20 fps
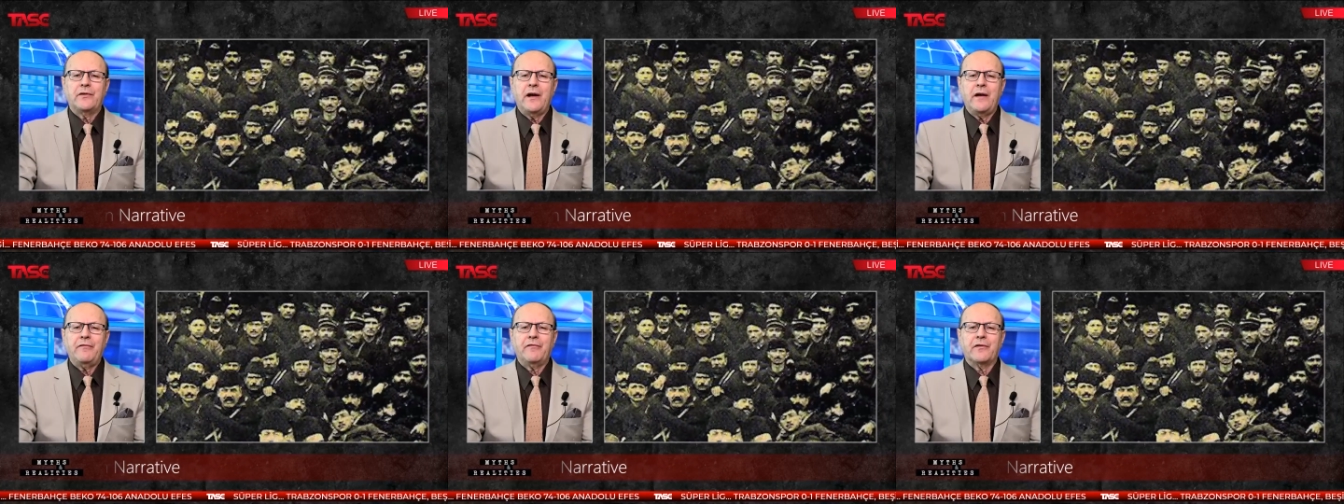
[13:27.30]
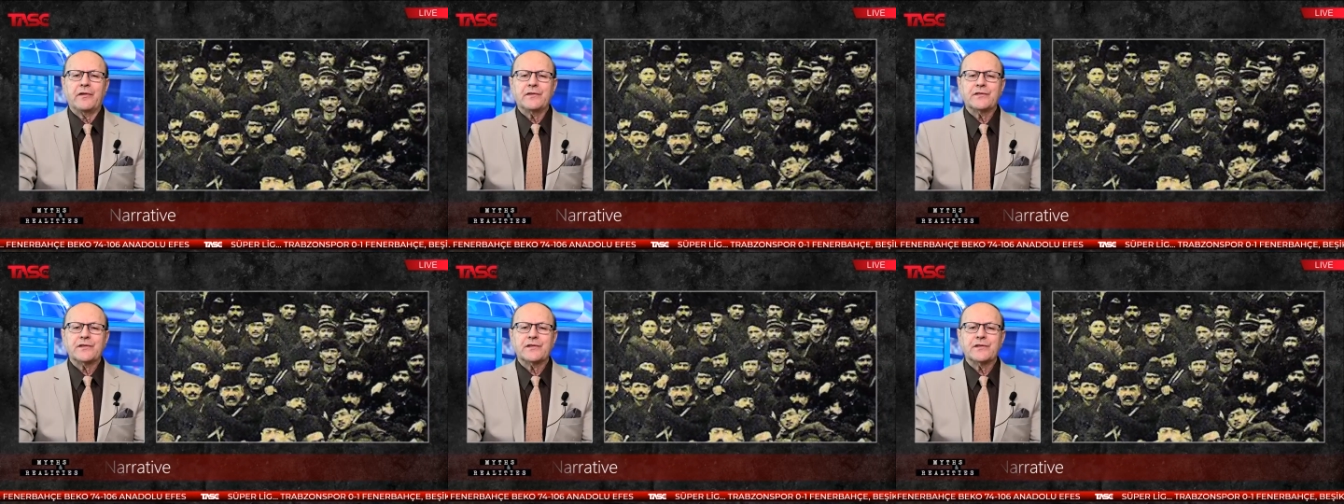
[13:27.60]

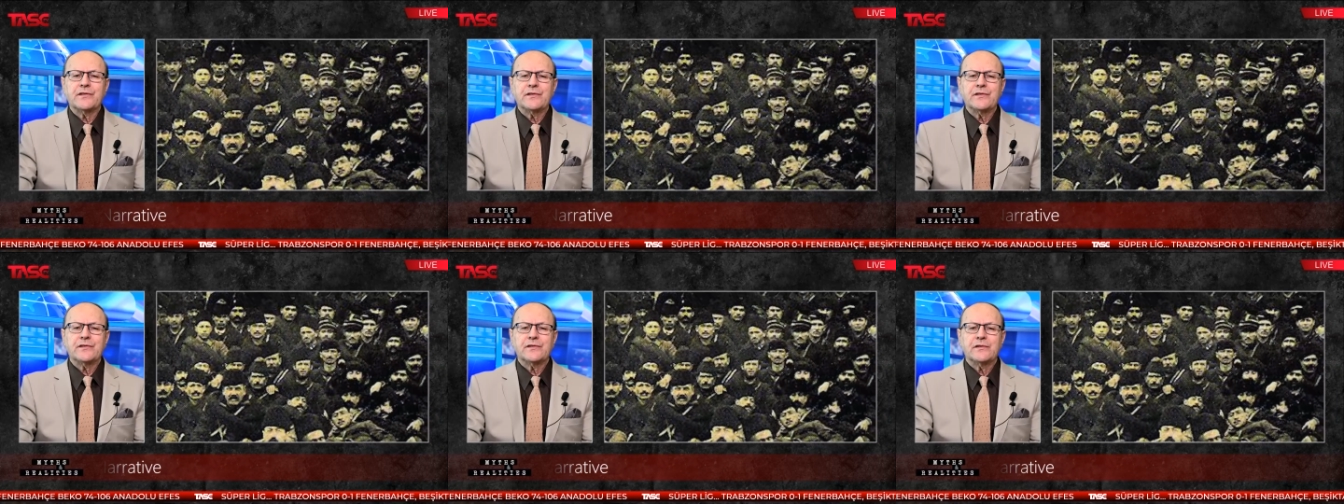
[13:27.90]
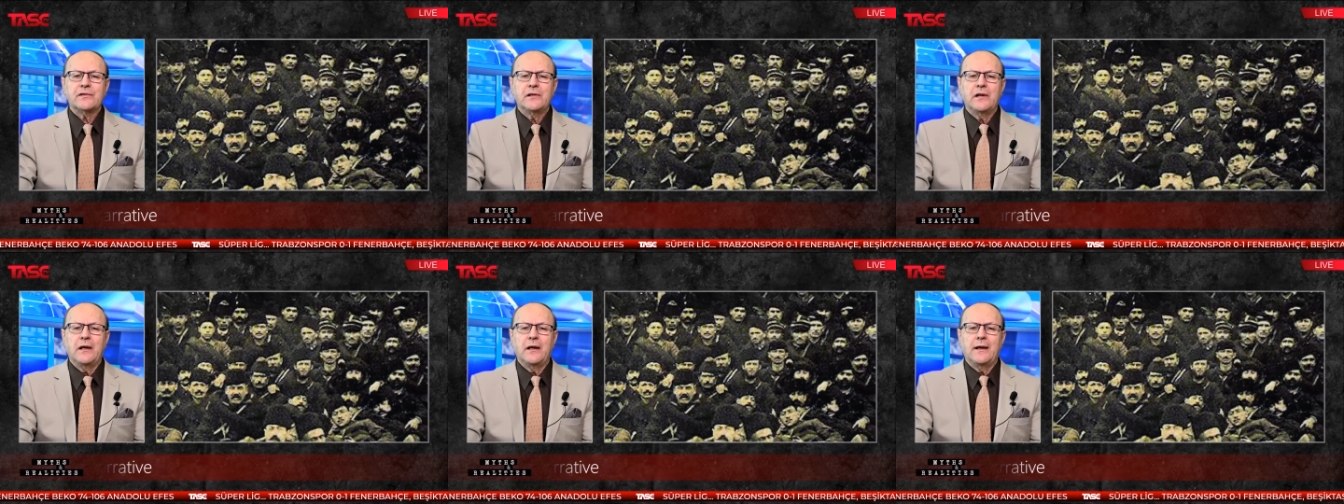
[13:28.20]
references
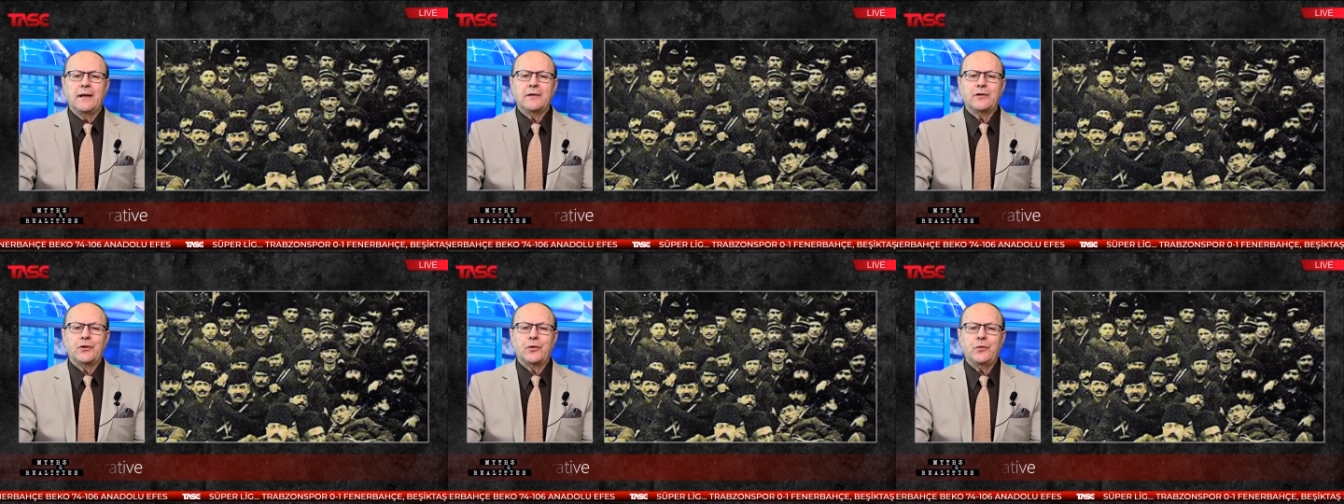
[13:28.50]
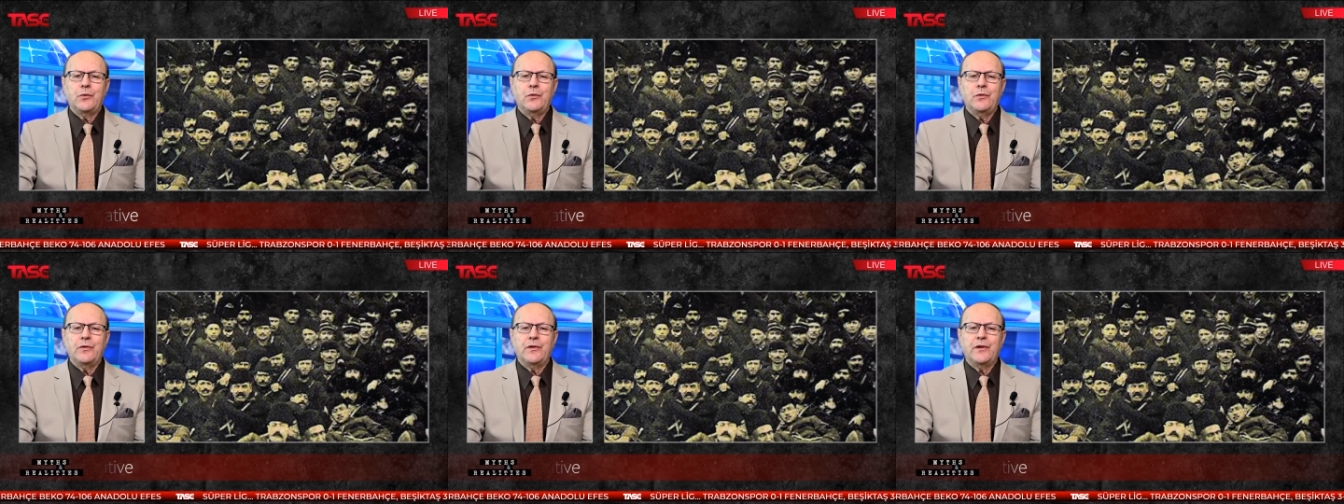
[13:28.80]

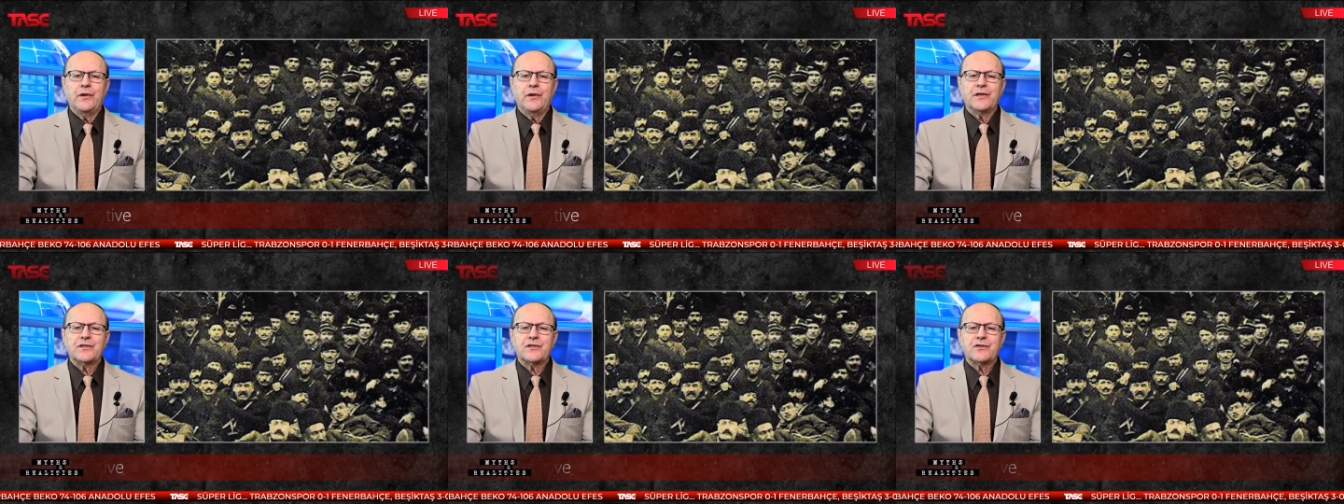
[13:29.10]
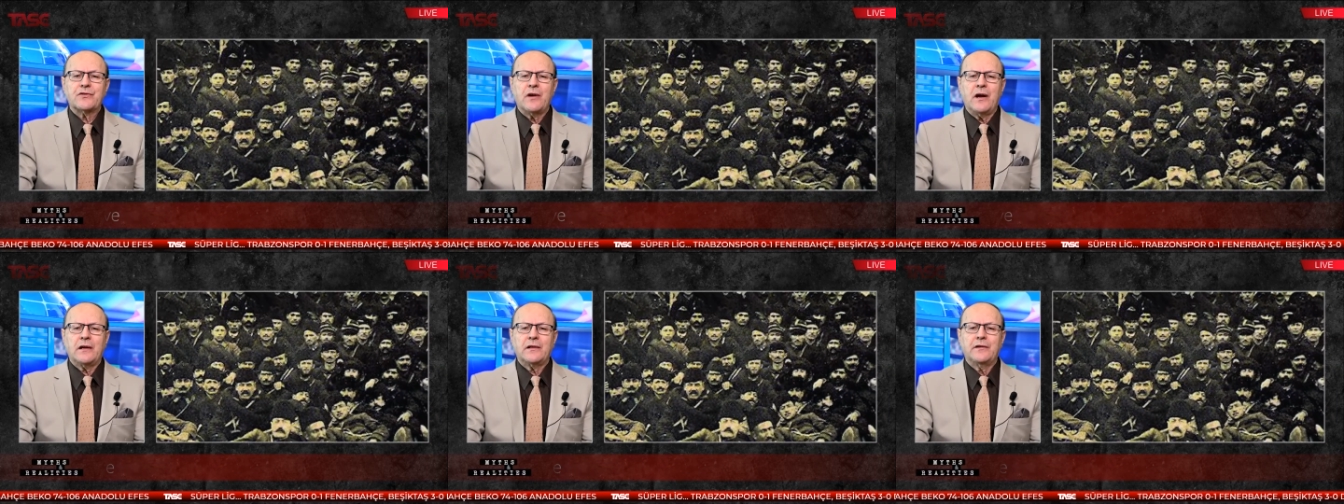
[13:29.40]
to the
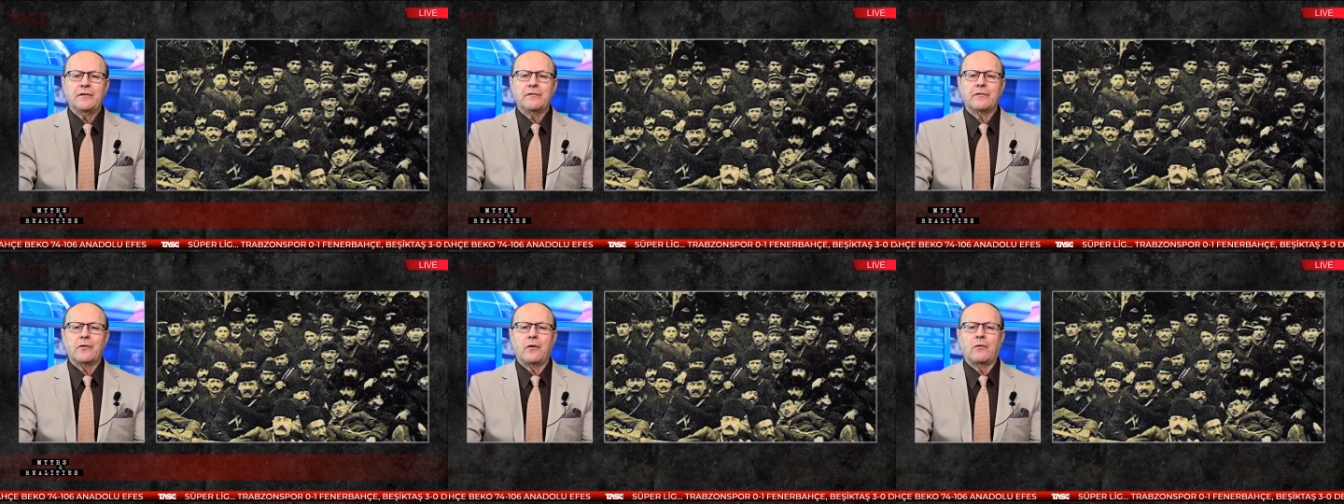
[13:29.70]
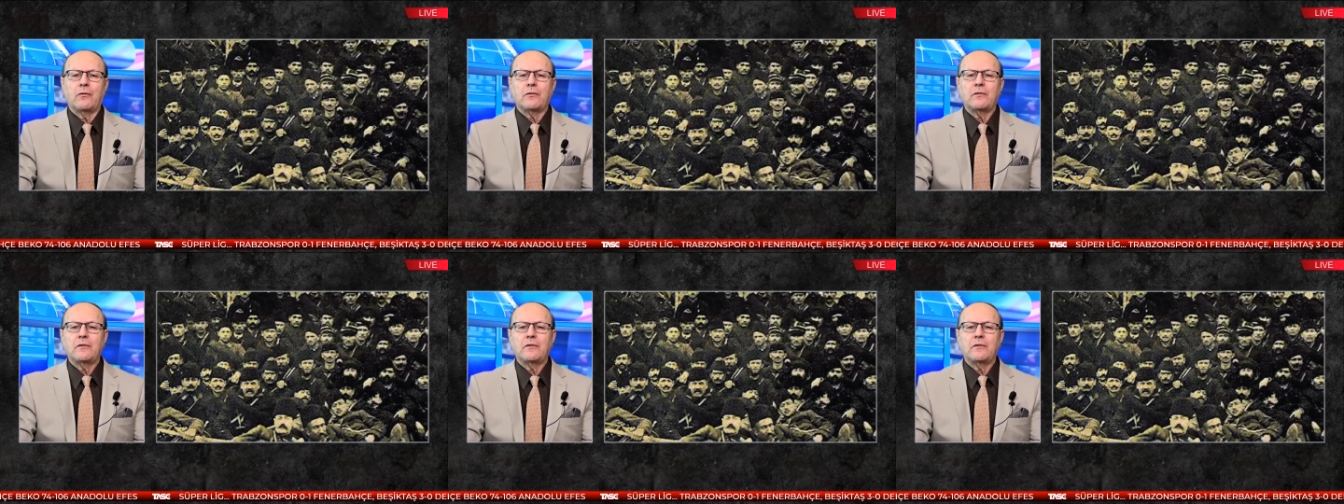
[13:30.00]
destructive
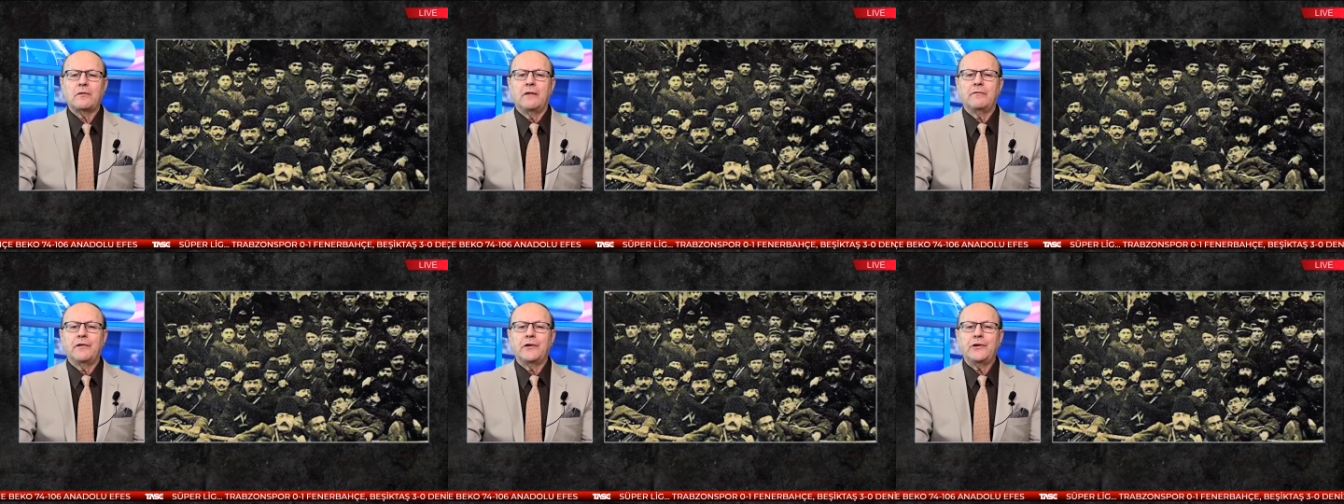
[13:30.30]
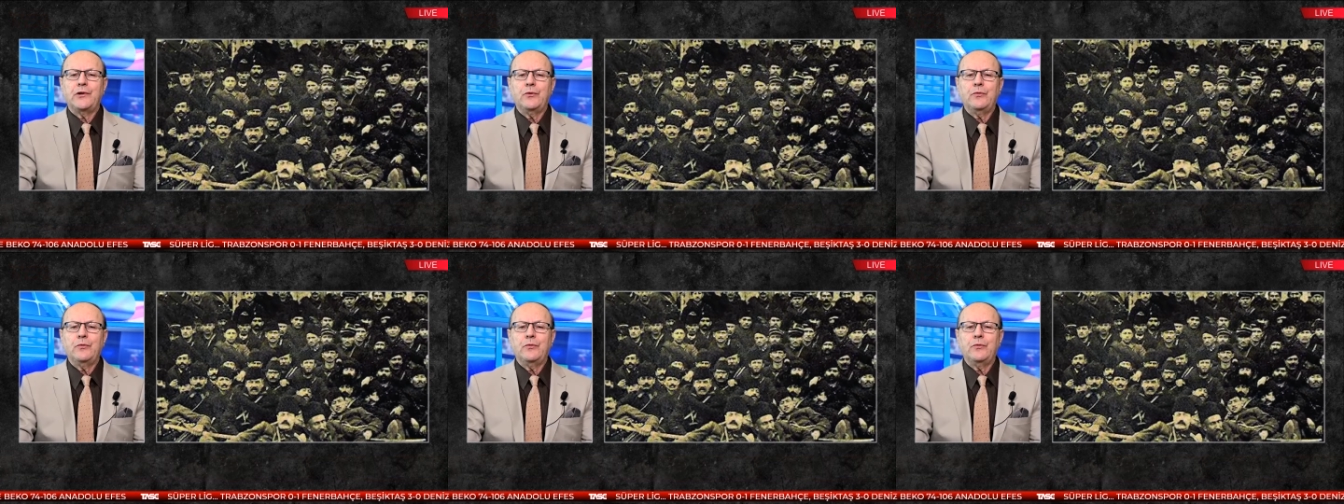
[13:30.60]
role of a
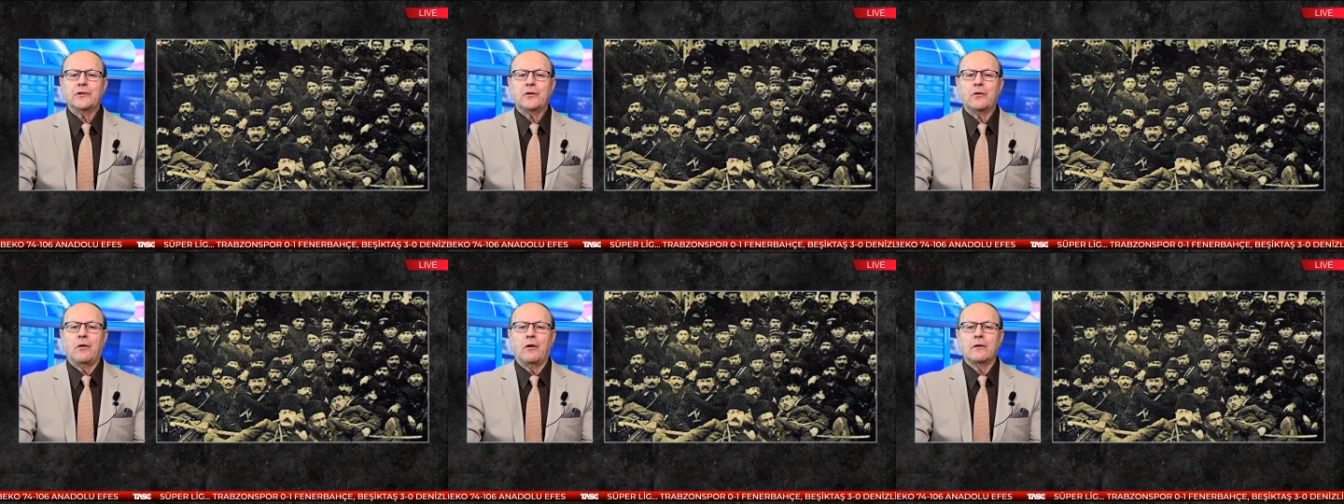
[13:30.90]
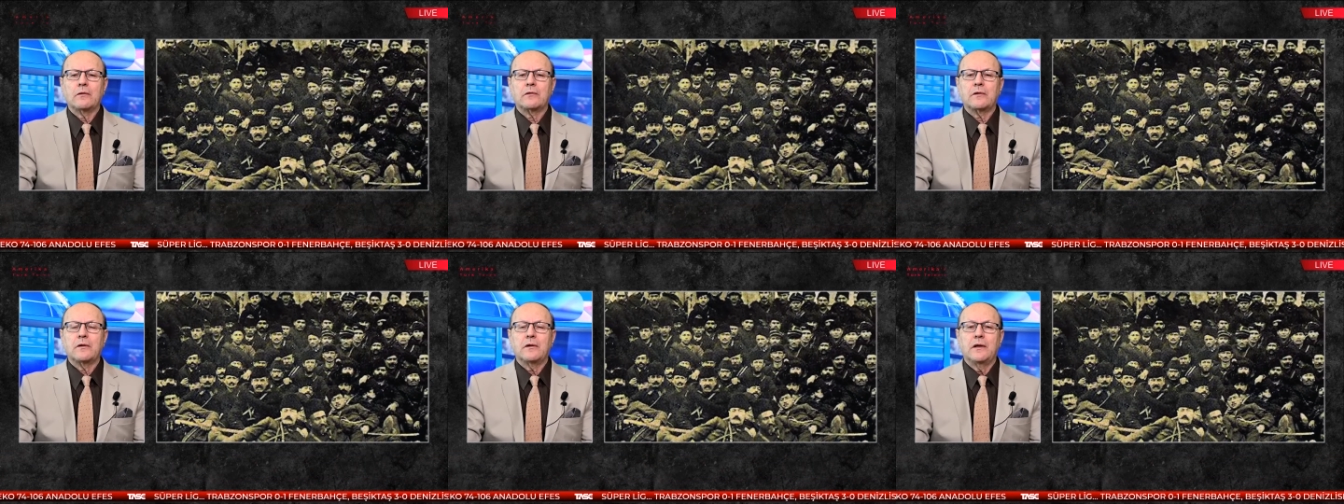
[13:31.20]
unit
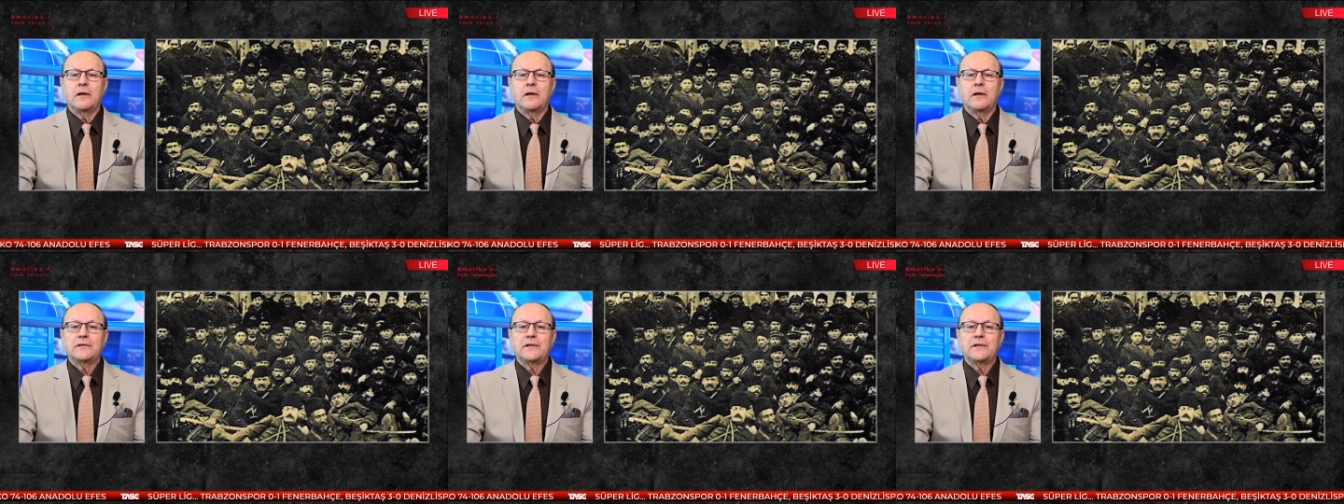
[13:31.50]
called